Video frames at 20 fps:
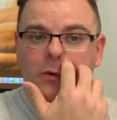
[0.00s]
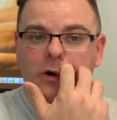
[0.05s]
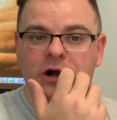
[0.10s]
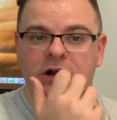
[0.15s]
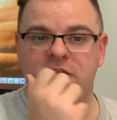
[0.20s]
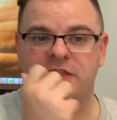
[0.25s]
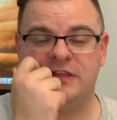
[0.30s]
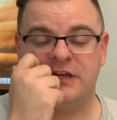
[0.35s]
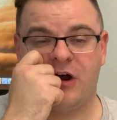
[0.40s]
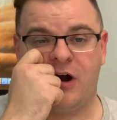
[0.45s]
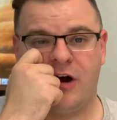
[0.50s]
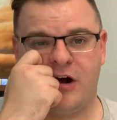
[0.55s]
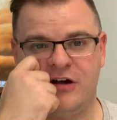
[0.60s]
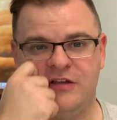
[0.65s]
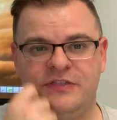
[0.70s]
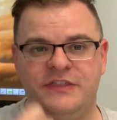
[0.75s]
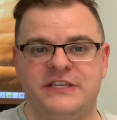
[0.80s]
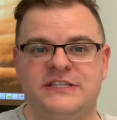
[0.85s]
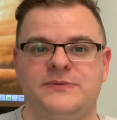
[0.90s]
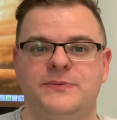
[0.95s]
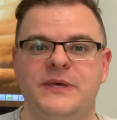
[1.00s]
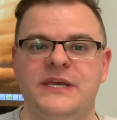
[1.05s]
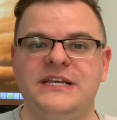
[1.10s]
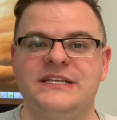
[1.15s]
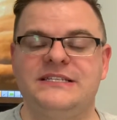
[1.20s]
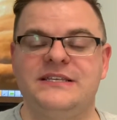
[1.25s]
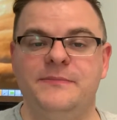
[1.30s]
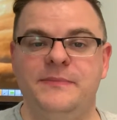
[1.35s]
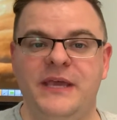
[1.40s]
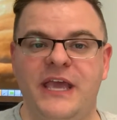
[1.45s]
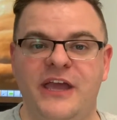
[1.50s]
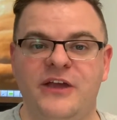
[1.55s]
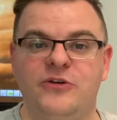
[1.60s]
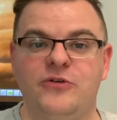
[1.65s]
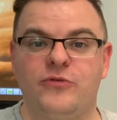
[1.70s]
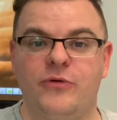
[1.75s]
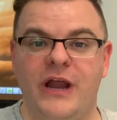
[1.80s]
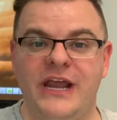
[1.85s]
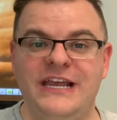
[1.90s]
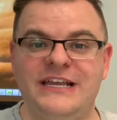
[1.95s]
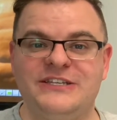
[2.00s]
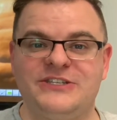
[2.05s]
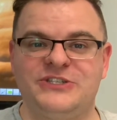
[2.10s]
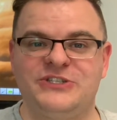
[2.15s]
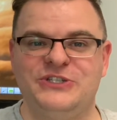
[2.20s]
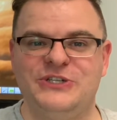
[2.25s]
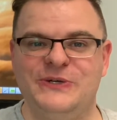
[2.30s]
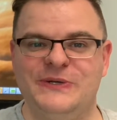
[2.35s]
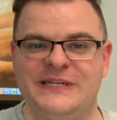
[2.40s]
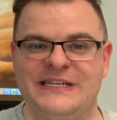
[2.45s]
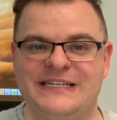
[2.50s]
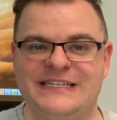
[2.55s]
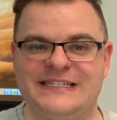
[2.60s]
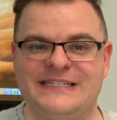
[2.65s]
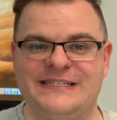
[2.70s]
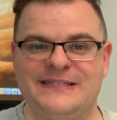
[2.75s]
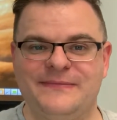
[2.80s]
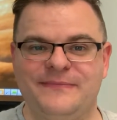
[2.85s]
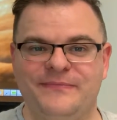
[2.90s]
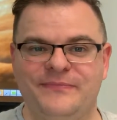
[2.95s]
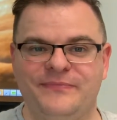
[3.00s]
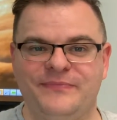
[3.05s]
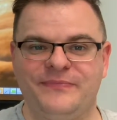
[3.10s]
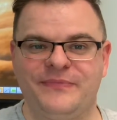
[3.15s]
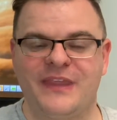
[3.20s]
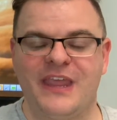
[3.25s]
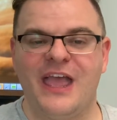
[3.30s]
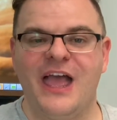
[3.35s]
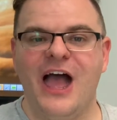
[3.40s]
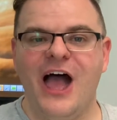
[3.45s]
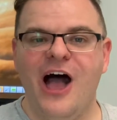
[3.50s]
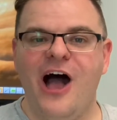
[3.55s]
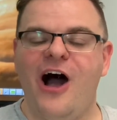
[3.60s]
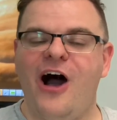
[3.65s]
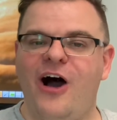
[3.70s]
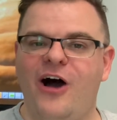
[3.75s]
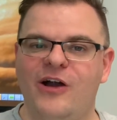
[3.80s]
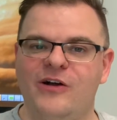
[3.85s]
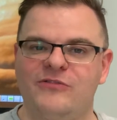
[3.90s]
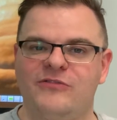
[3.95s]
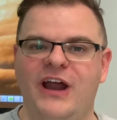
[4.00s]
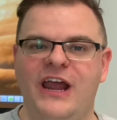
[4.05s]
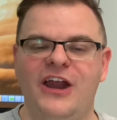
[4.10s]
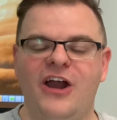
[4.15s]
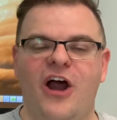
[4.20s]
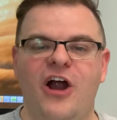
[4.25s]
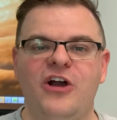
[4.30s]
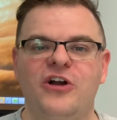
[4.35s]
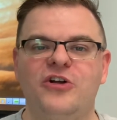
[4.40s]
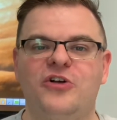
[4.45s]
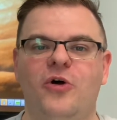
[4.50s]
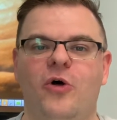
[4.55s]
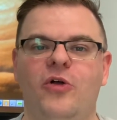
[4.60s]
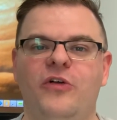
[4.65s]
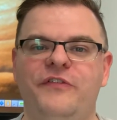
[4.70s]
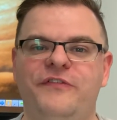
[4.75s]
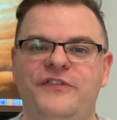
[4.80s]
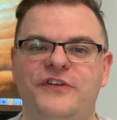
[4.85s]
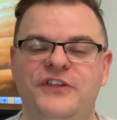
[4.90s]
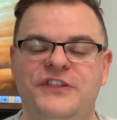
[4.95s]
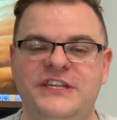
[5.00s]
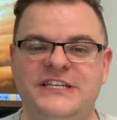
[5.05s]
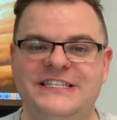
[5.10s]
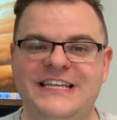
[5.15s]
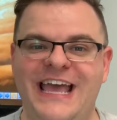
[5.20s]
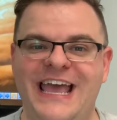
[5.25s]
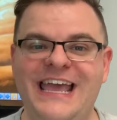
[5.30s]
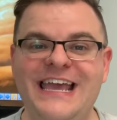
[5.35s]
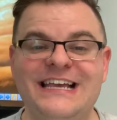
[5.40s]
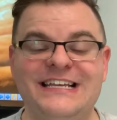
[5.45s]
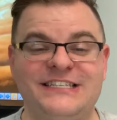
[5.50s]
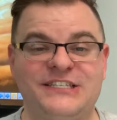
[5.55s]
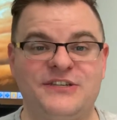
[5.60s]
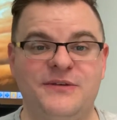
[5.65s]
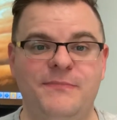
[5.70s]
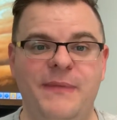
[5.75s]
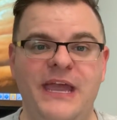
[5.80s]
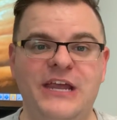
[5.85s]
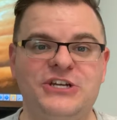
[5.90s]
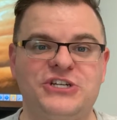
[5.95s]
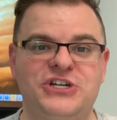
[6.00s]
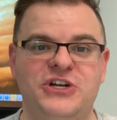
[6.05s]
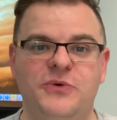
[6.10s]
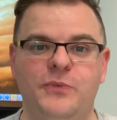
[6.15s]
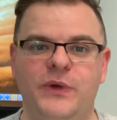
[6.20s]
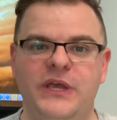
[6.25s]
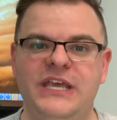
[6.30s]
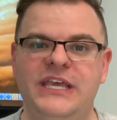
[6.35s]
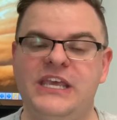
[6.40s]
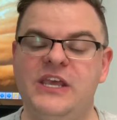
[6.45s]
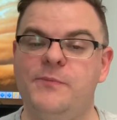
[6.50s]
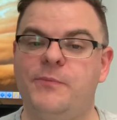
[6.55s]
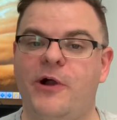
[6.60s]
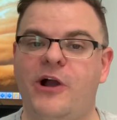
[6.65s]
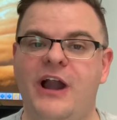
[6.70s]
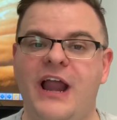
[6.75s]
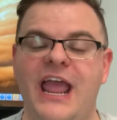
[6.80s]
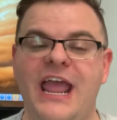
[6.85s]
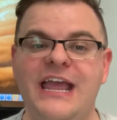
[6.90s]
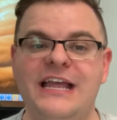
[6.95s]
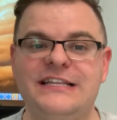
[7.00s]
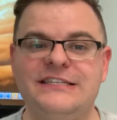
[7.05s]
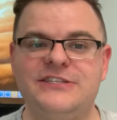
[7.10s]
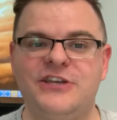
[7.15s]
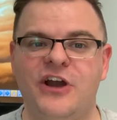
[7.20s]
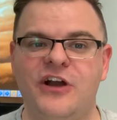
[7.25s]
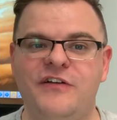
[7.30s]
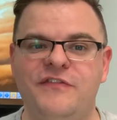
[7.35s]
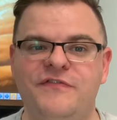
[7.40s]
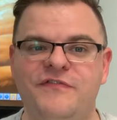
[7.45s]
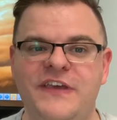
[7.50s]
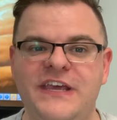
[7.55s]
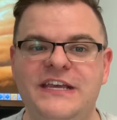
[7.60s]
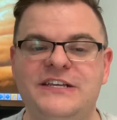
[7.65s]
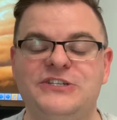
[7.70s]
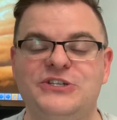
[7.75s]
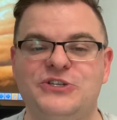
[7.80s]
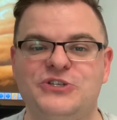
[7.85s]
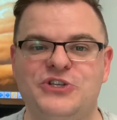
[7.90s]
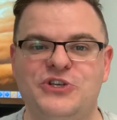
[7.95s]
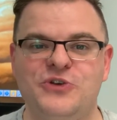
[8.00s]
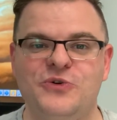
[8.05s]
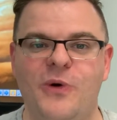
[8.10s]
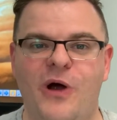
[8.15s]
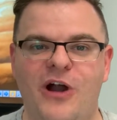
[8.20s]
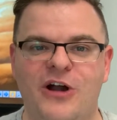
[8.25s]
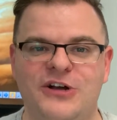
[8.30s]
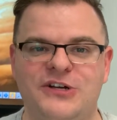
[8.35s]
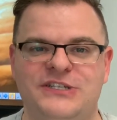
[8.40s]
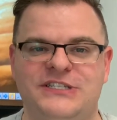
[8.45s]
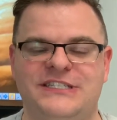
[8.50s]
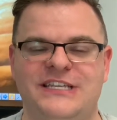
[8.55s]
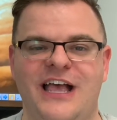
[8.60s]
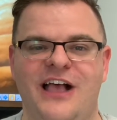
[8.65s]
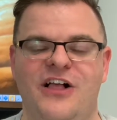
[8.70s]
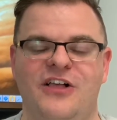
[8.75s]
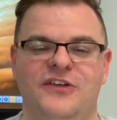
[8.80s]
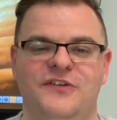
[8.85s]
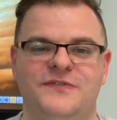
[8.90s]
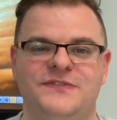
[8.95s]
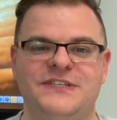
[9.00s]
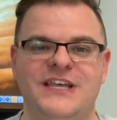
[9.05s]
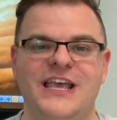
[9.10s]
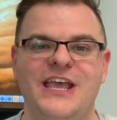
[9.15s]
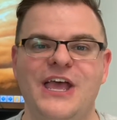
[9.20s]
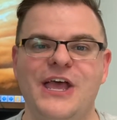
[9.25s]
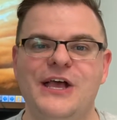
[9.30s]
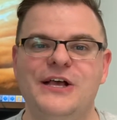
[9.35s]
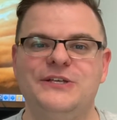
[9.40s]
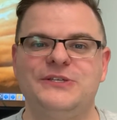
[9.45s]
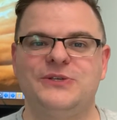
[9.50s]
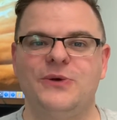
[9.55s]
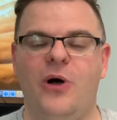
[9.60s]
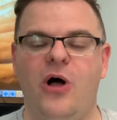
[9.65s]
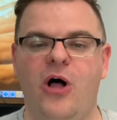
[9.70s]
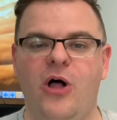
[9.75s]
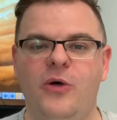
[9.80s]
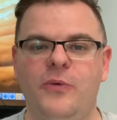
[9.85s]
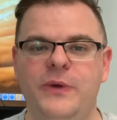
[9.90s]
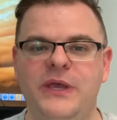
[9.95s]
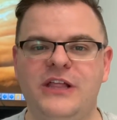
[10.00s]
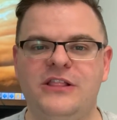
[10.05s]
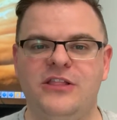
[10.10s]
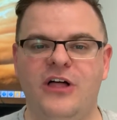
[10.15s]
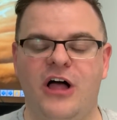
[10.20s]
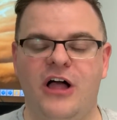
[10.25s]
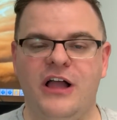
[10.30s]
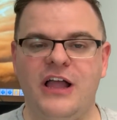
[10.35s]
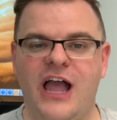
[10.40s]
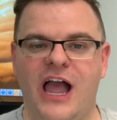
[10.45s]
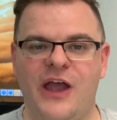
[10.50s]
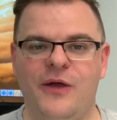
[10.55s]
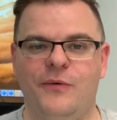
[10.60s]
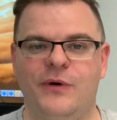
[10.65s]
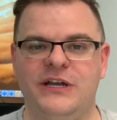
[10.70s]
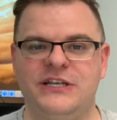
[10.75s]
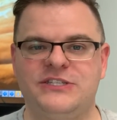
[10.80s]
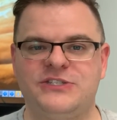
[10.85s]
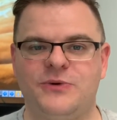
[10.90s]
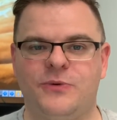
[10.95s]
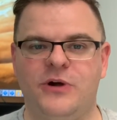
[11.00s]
work hard this week to be a great student. All right, our goal for the day is to make sure we keep our hands and our feet to ourselves. So all week long, I want us to